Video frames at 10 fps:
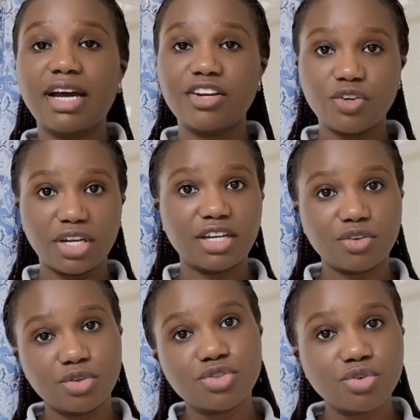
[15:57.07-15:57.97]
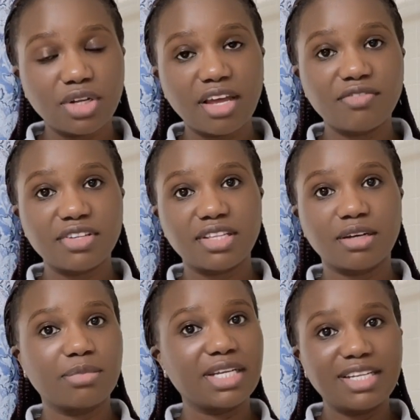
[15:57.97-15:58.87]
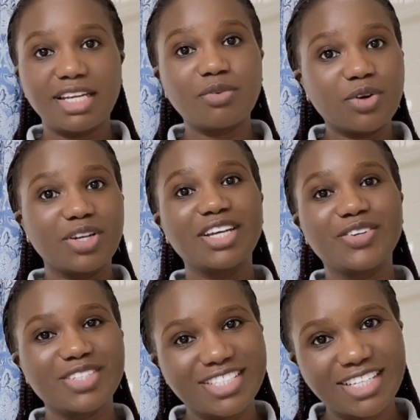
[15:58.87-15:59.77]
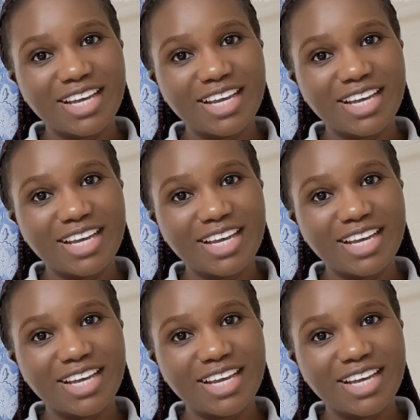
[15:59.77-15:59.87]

I know I can control everything. But here we only host